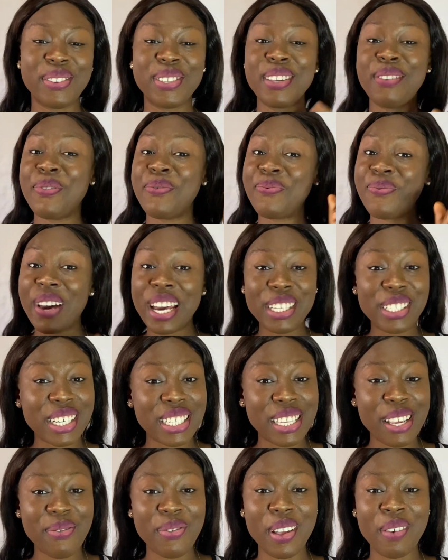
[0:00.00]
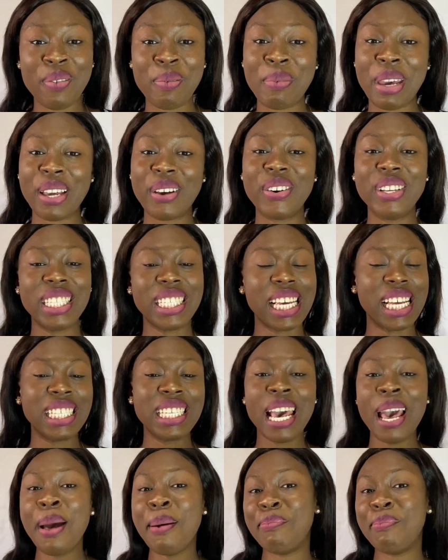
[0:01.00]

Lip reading: So if you find yourself loving my content,